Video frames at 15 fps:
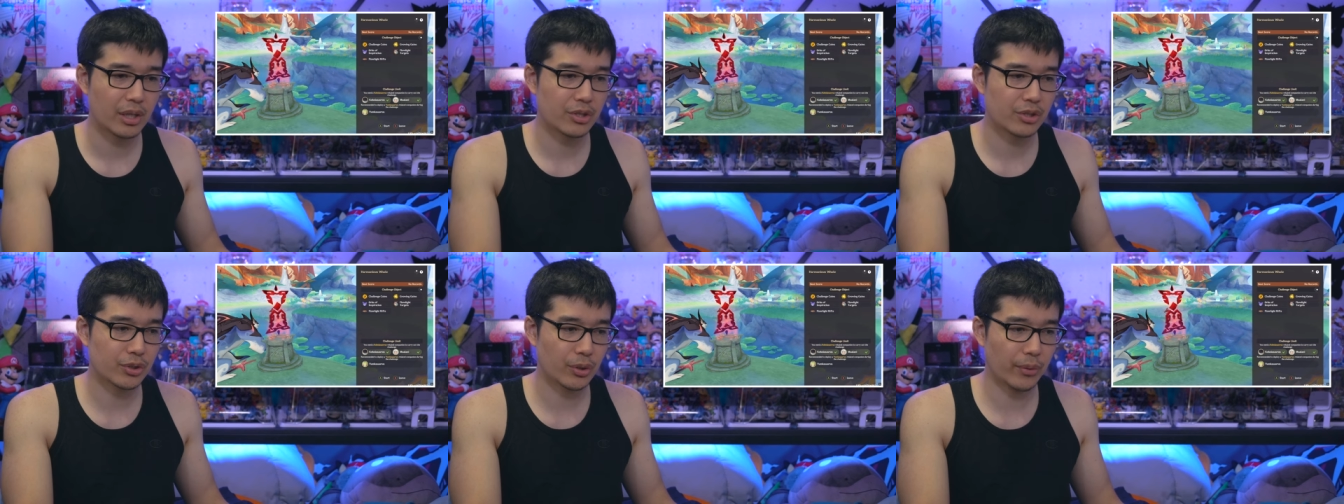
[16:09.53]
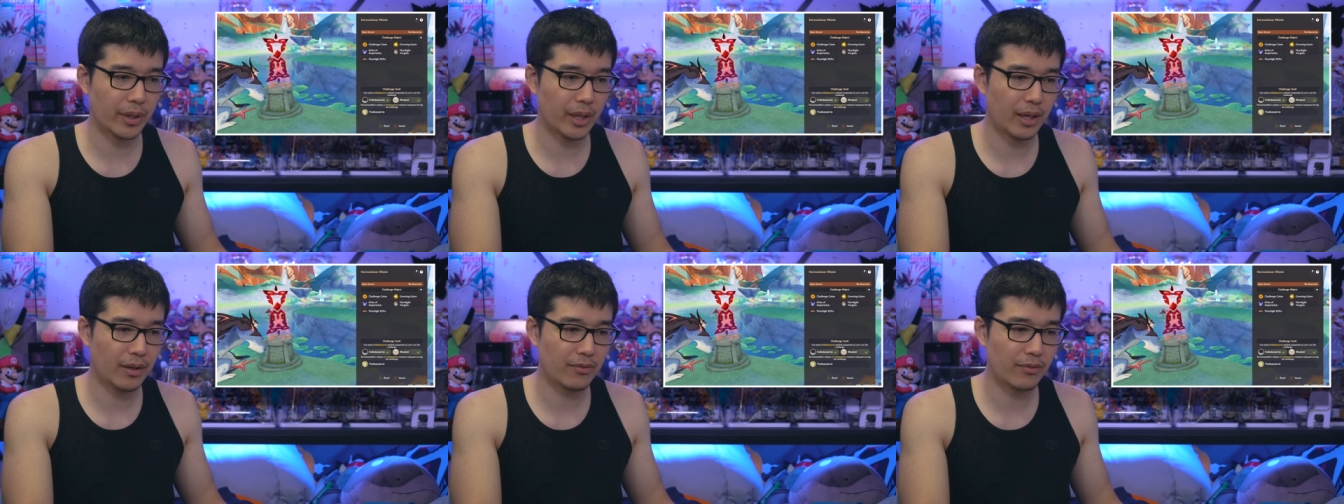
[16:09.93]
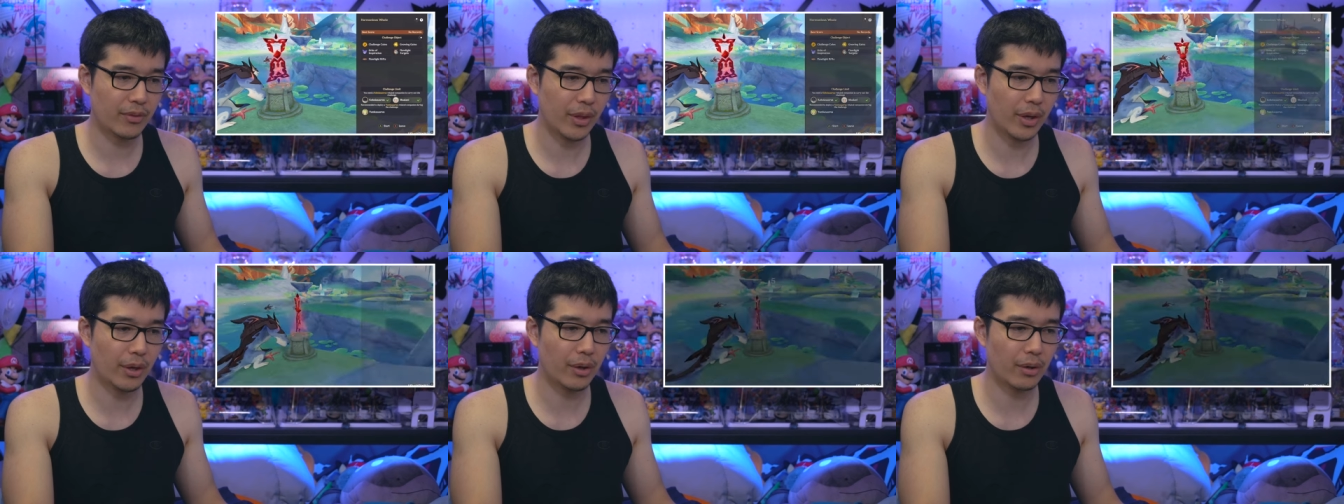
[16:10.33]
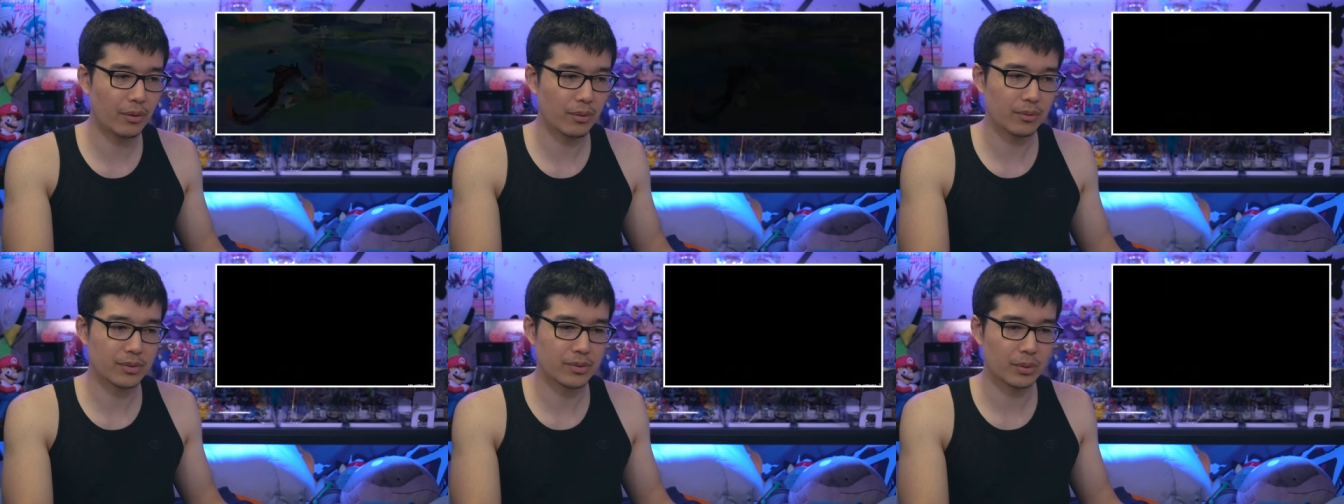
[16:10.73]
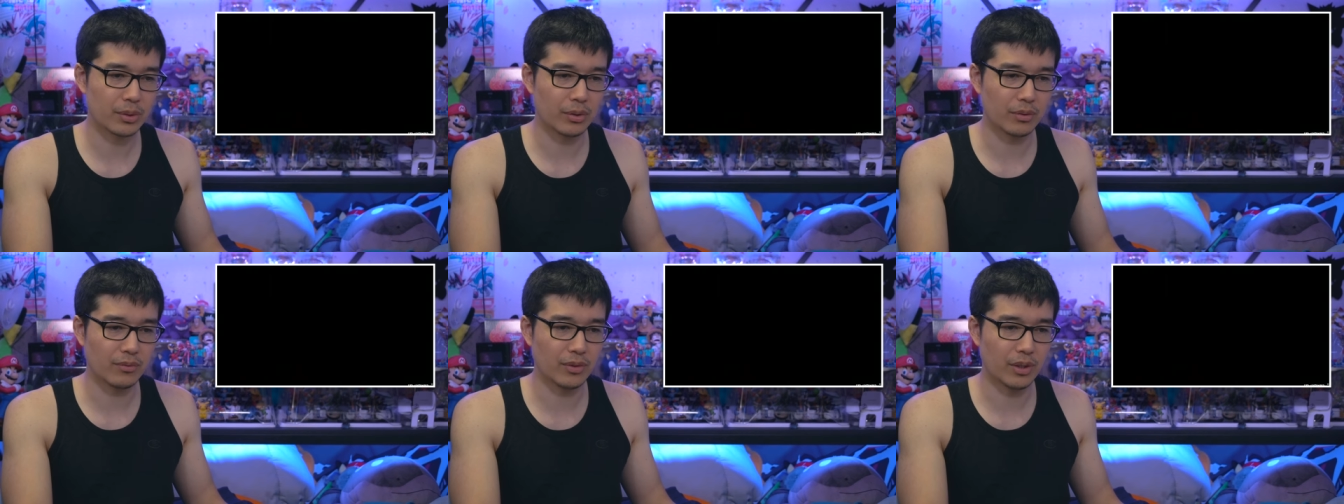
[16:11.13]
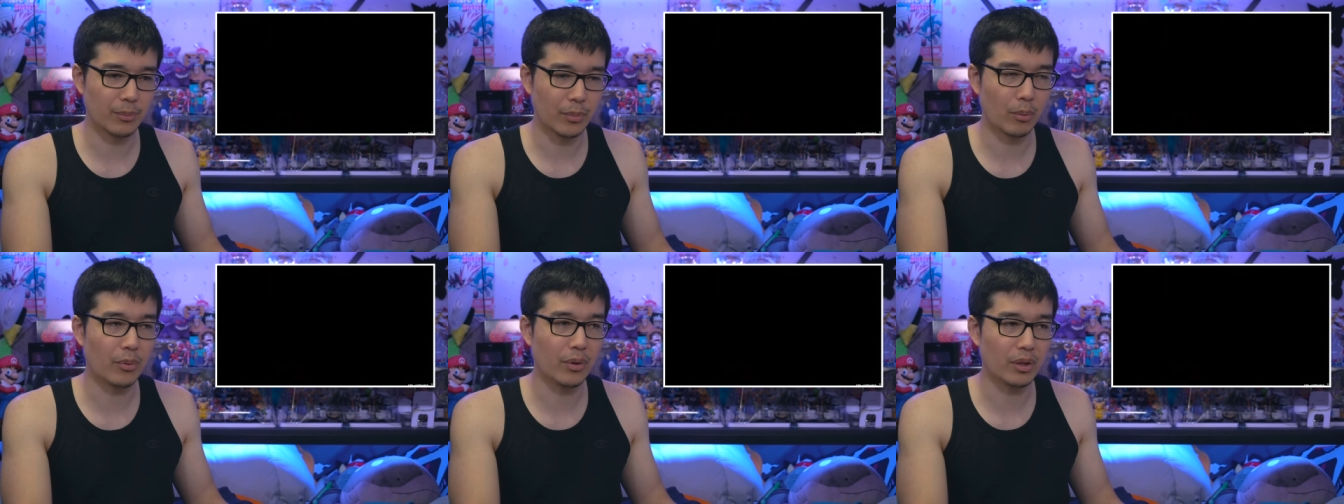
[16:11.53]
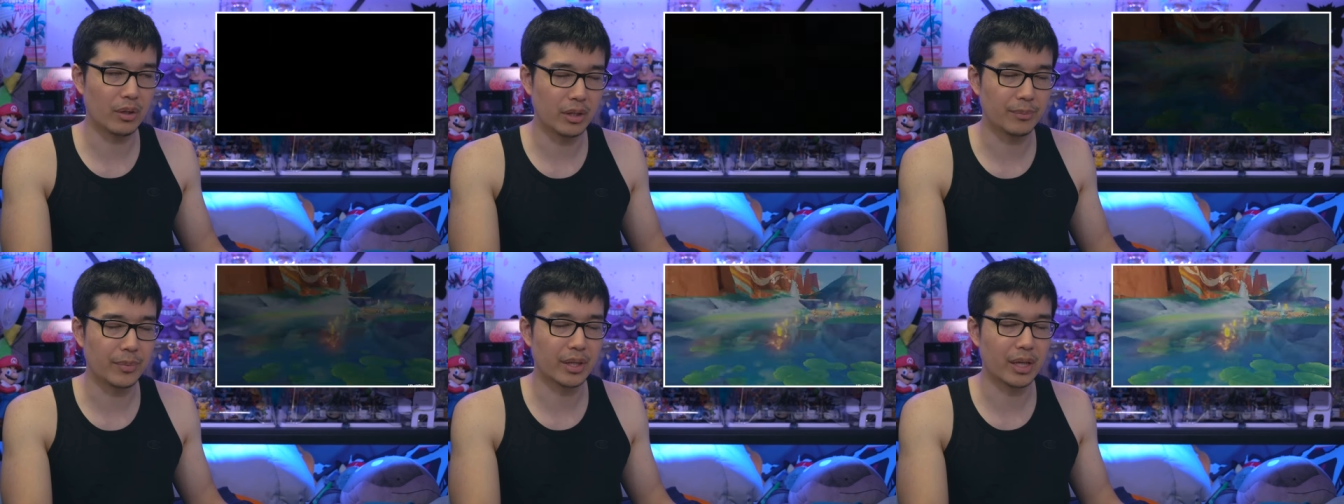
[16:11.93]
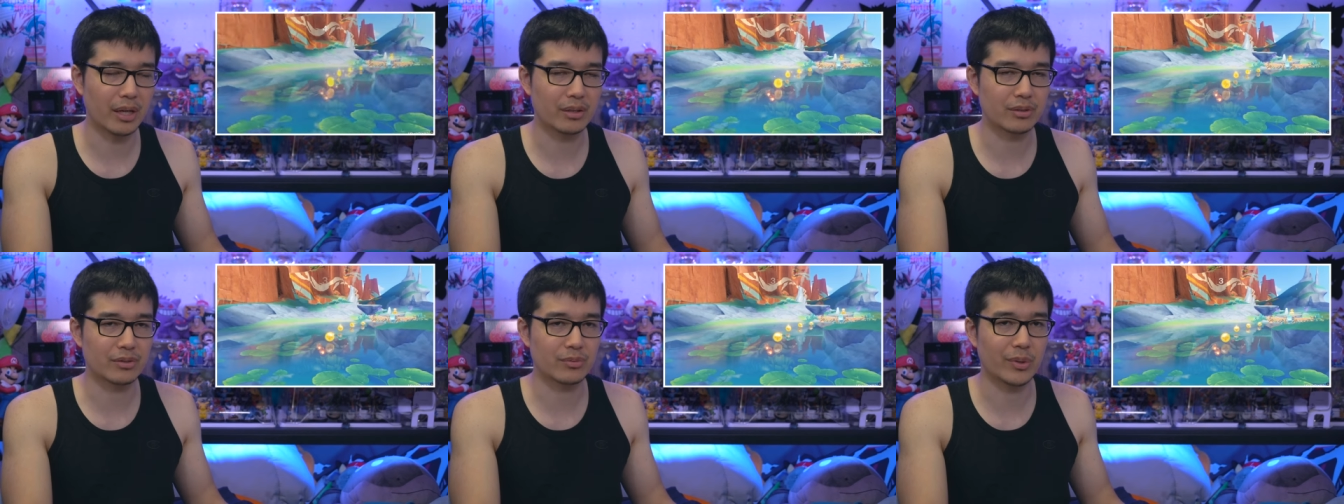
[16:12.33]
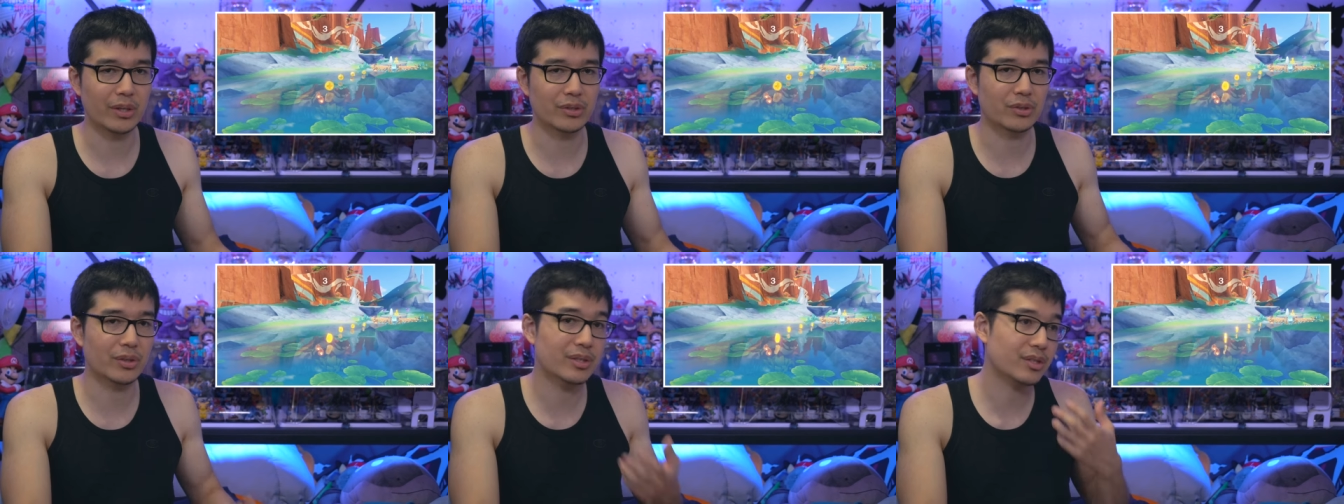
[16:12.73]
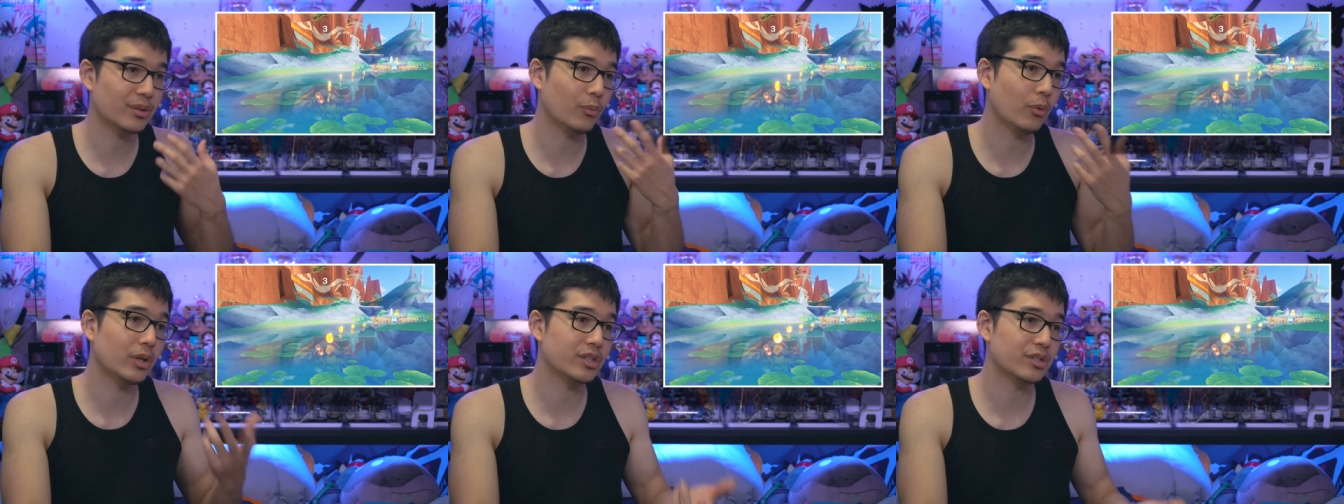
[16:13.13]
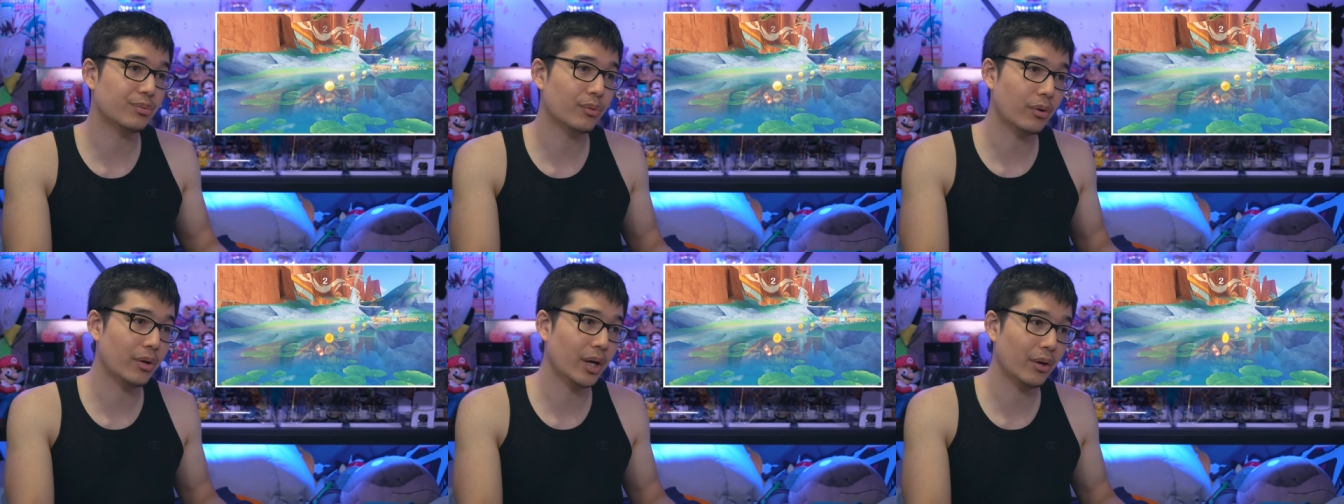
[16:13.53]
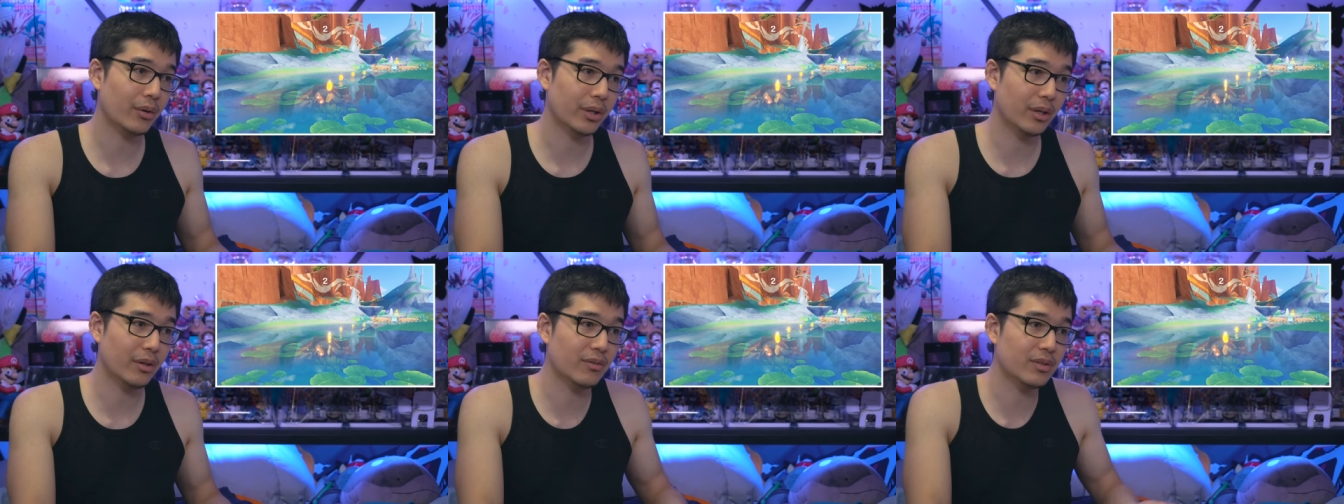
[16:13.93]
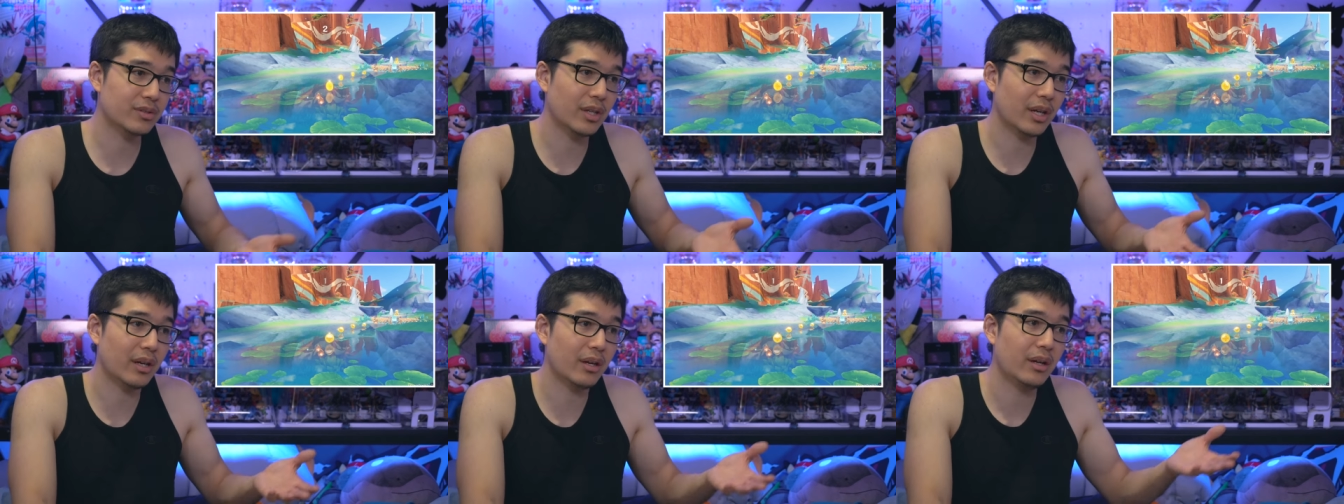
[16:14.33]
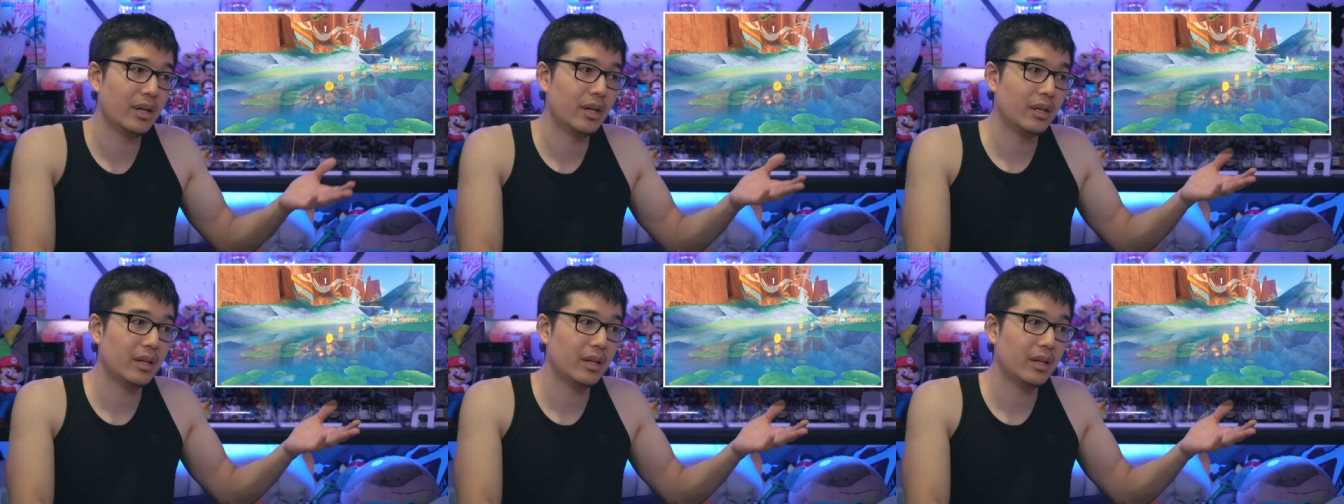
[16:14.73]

showing off their sort of uh, mobility mechanics as well so that's the one spoiler i'll give is that